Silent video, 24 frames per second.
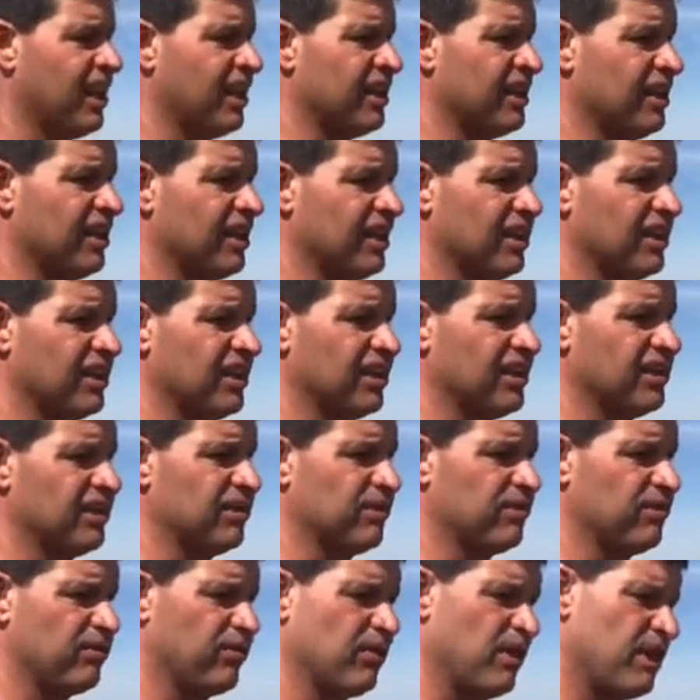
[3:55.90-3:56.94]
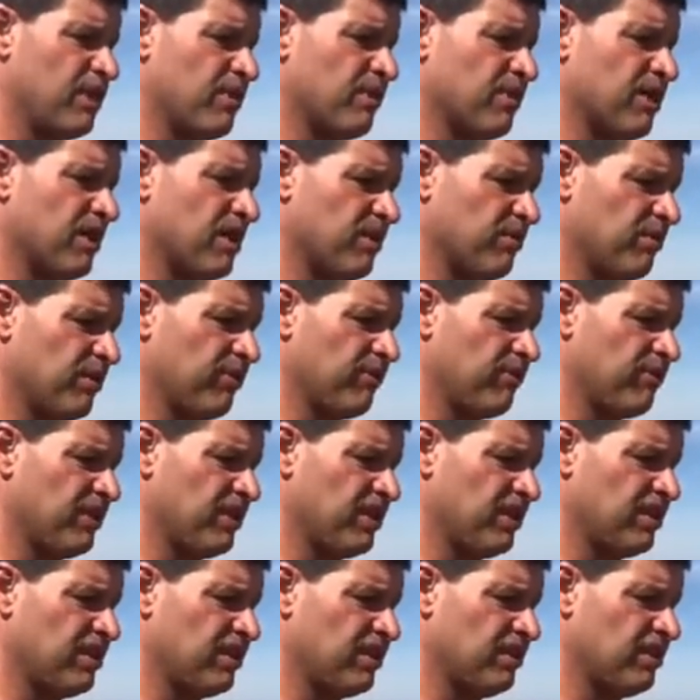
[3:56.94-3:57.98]
And then for anywhere that we
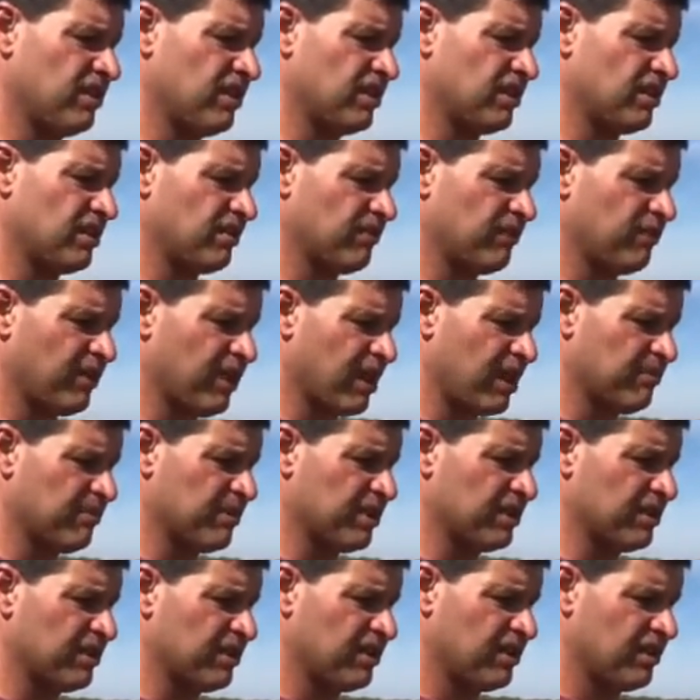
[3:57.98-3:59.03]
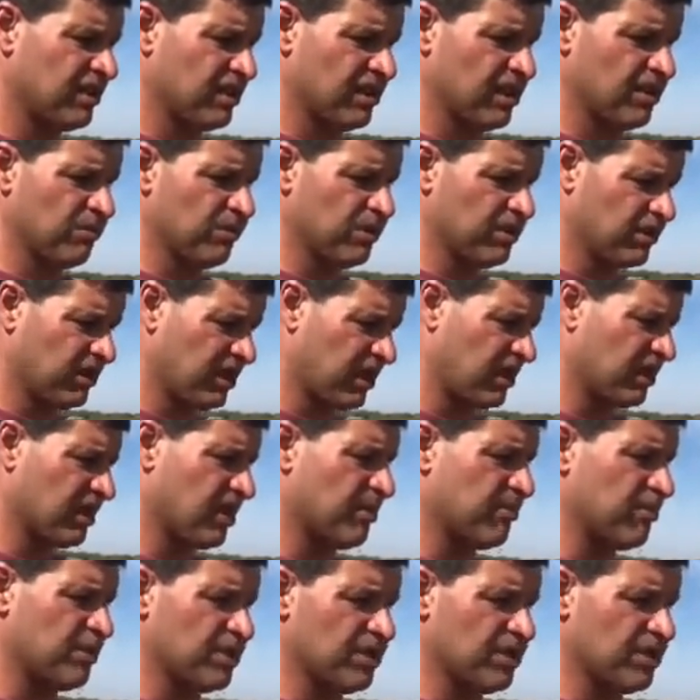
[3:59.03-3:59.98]
feed in confinement, then we'll take that